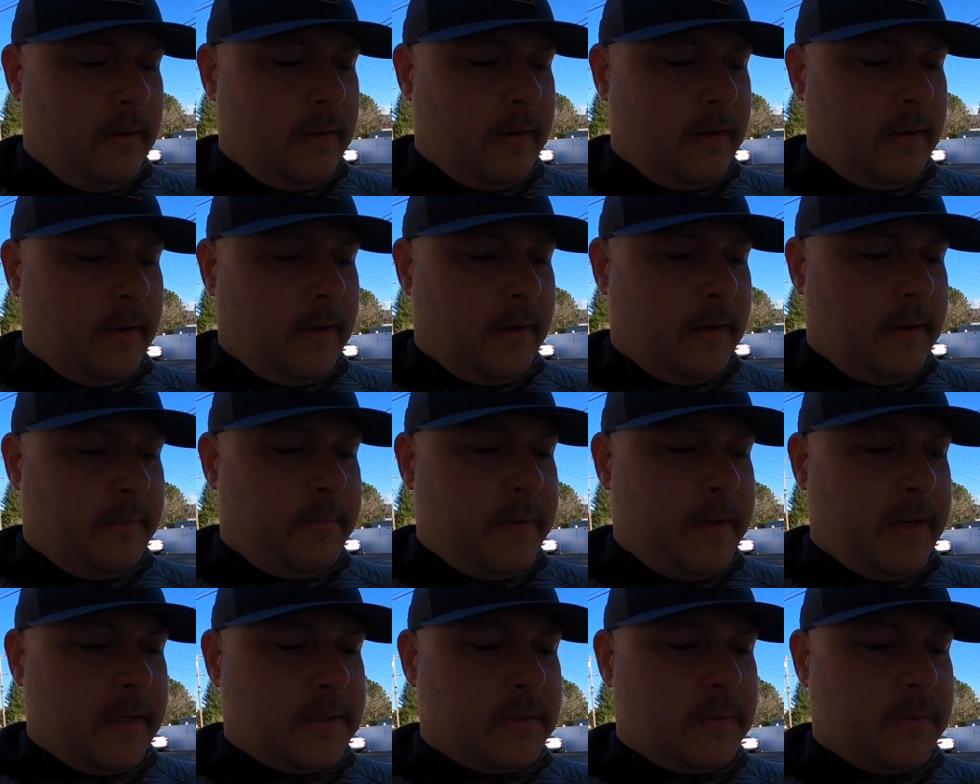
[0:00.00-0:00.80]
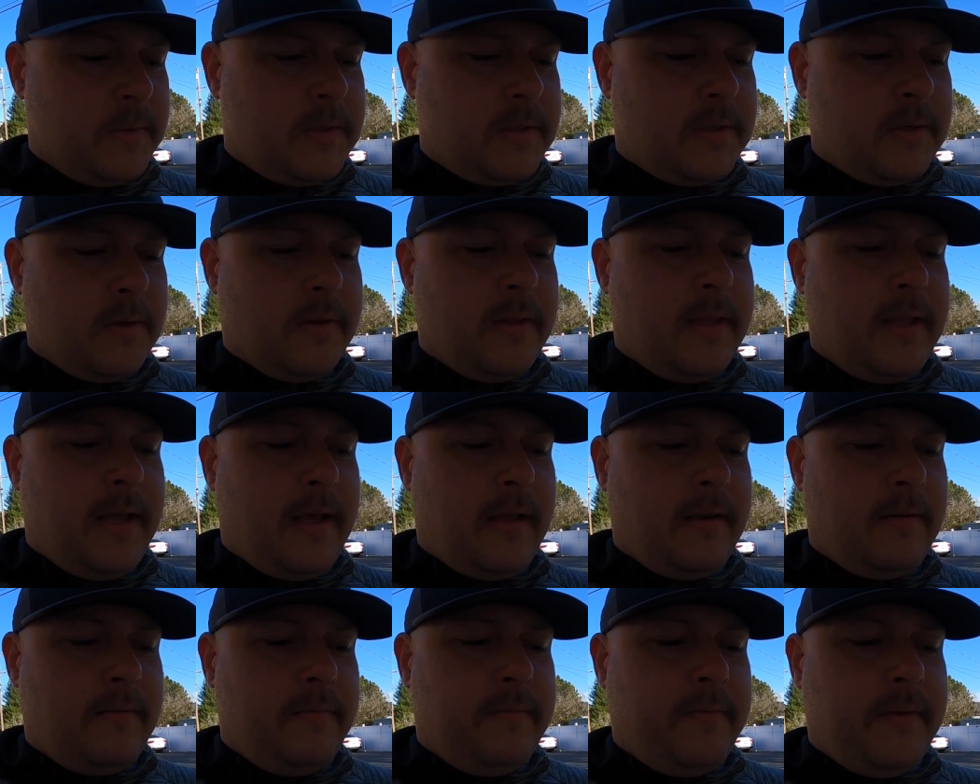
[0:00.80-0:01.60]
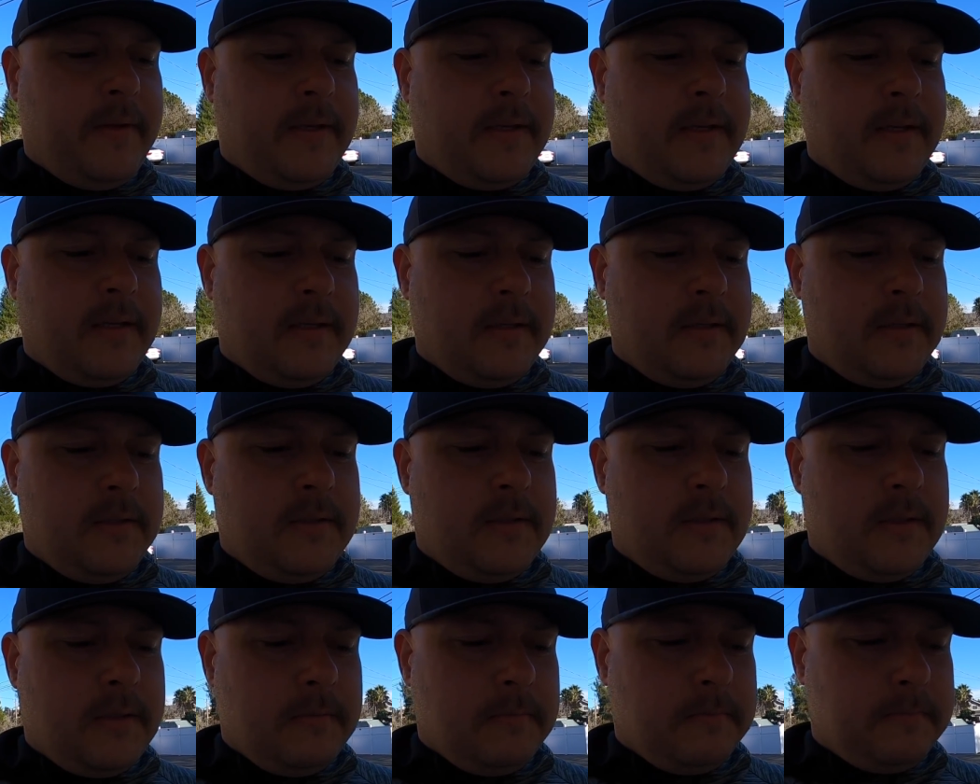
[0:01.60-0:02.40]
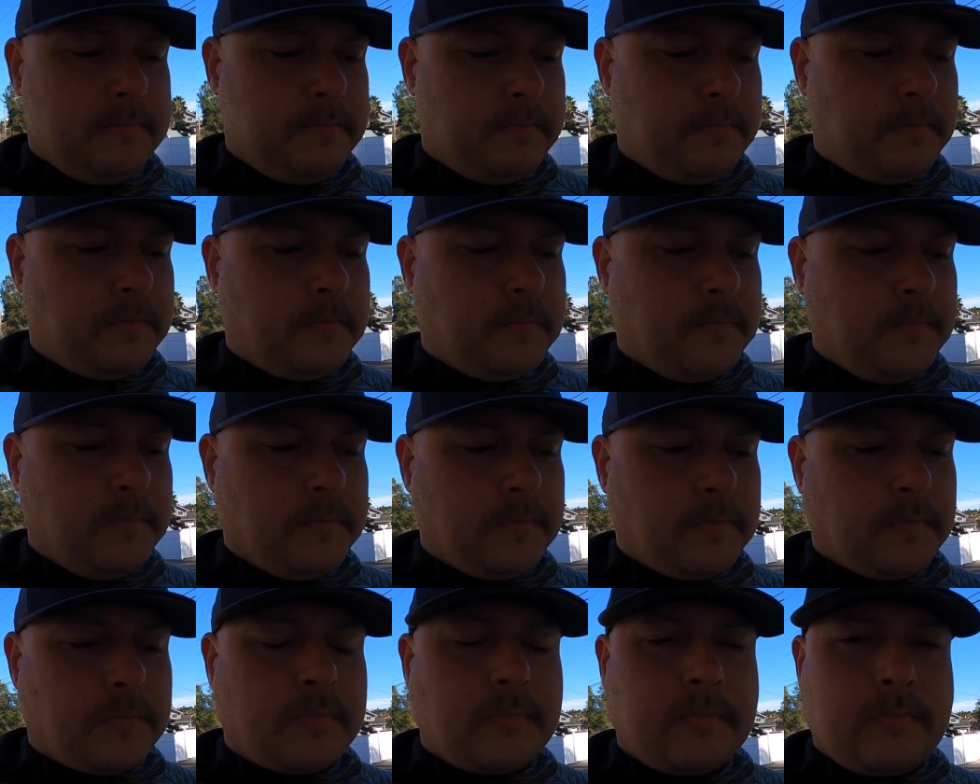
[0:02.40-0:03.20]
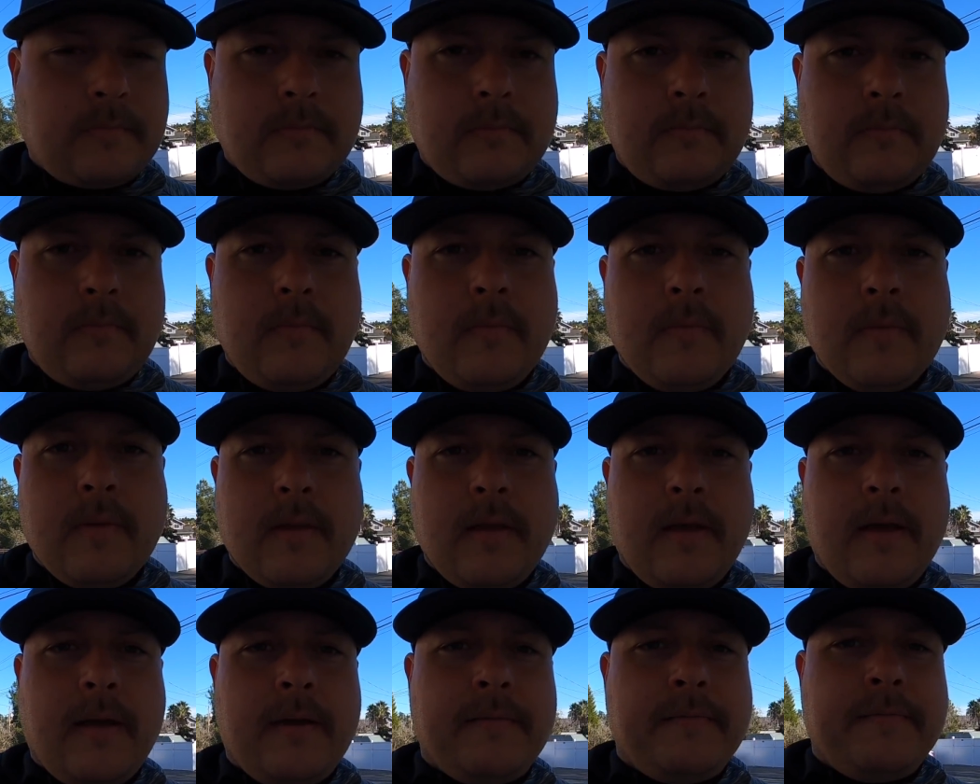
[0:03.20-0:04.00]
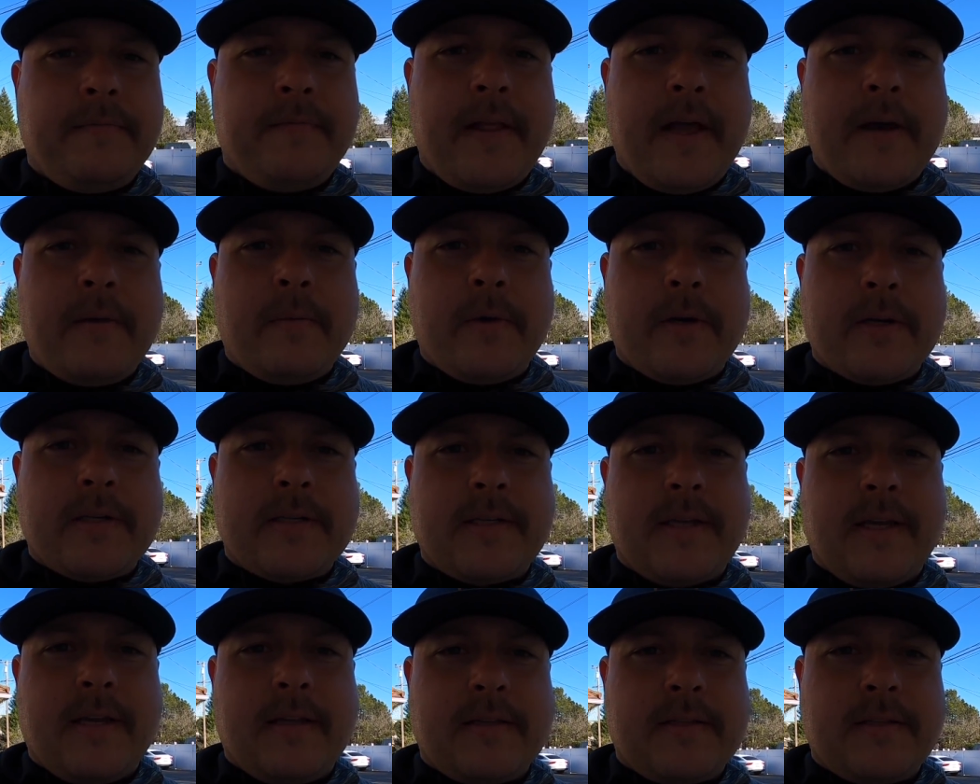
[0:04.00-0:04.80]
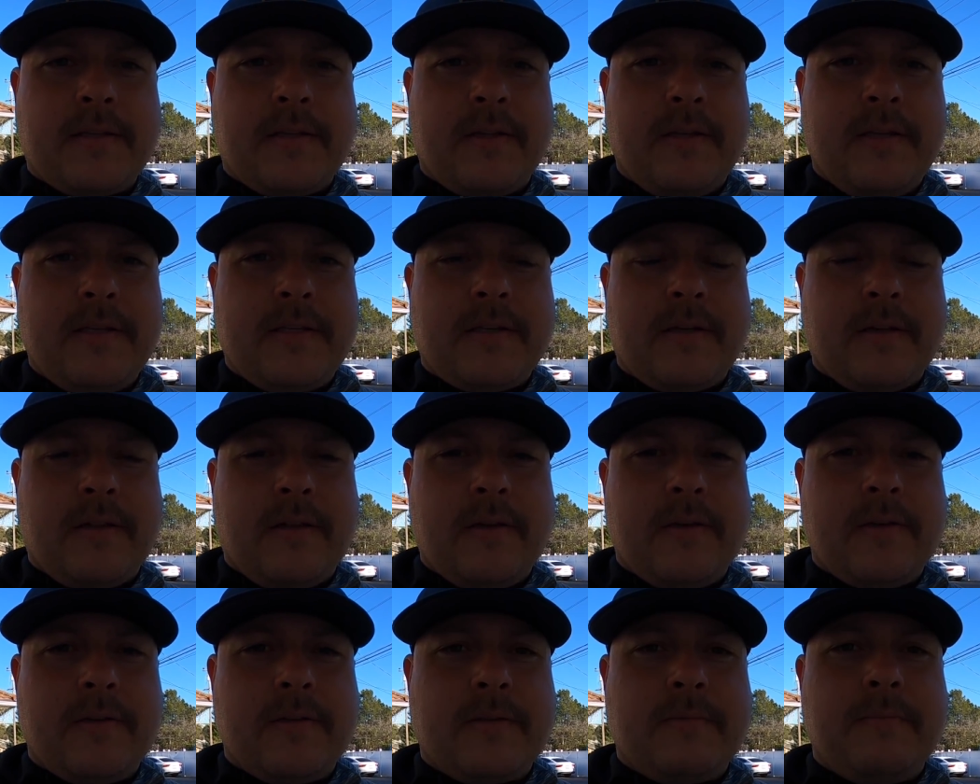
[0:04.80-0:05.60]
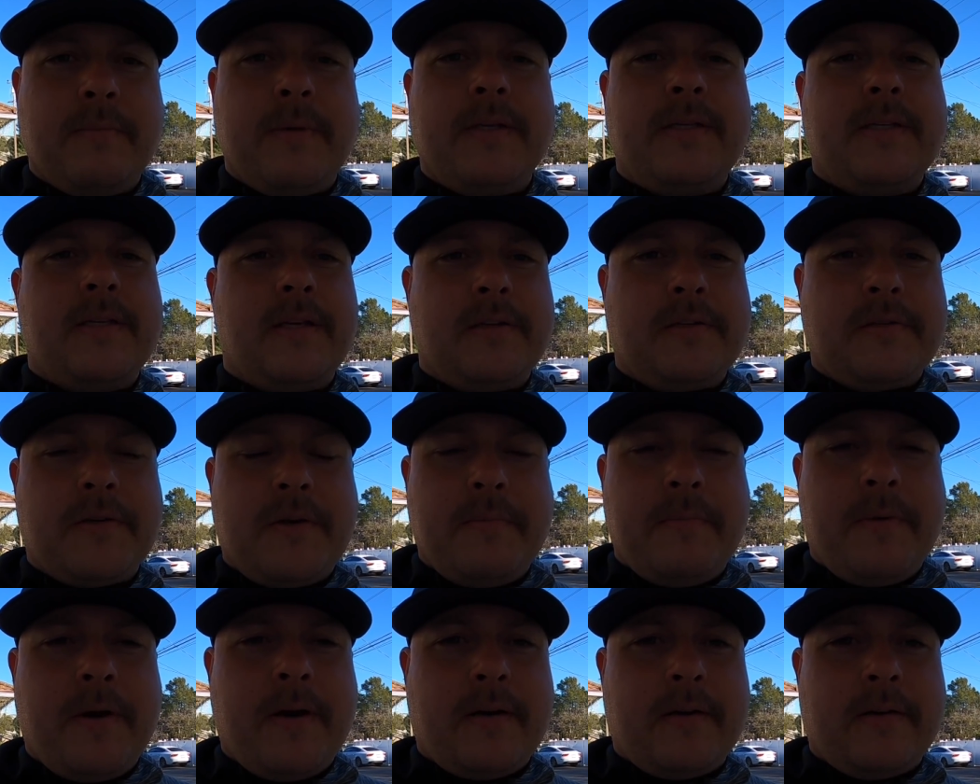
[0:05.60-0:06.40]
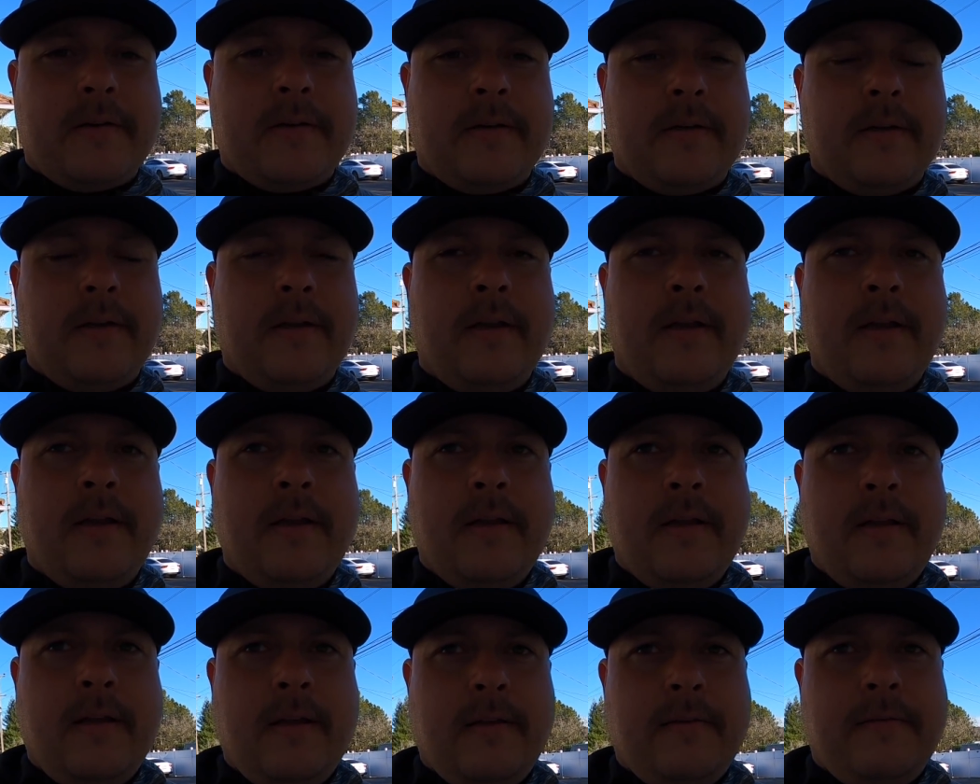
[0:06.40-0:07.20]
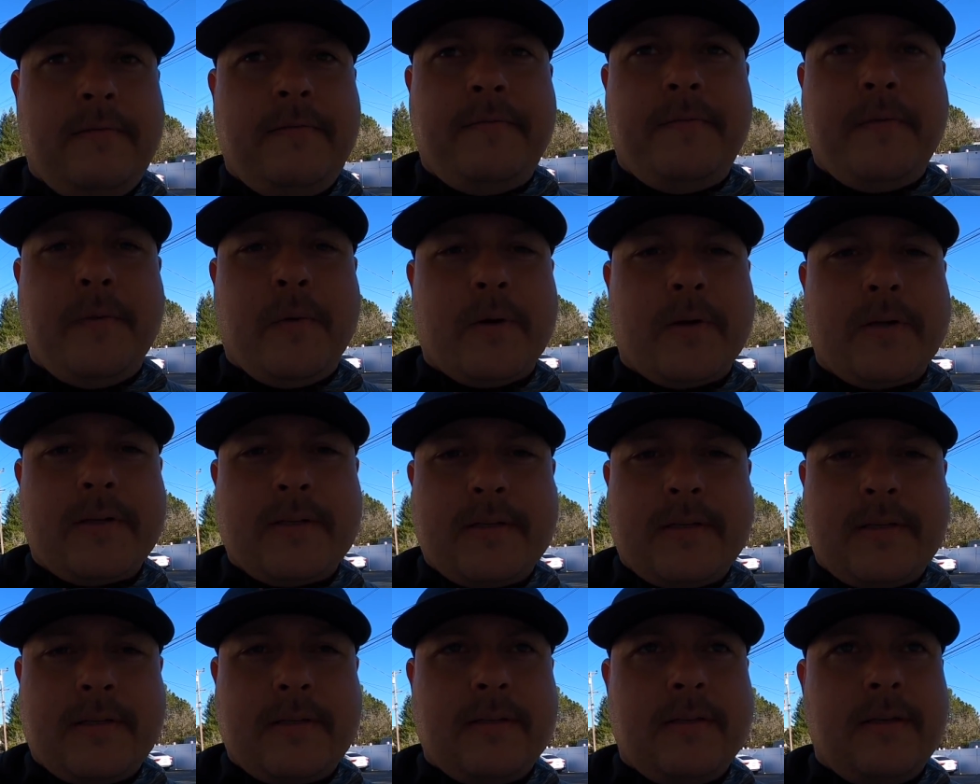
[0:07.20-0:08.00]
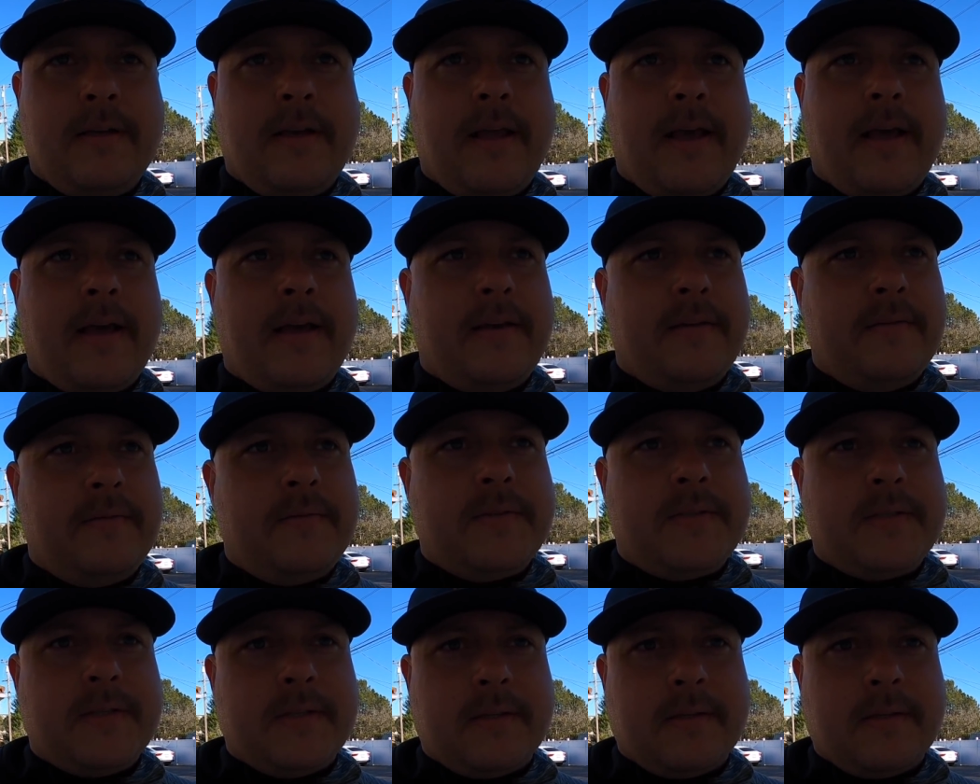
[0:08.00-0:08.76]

Up next, we sold that vintage flatware set. So these are those mid-century modern forks, knives,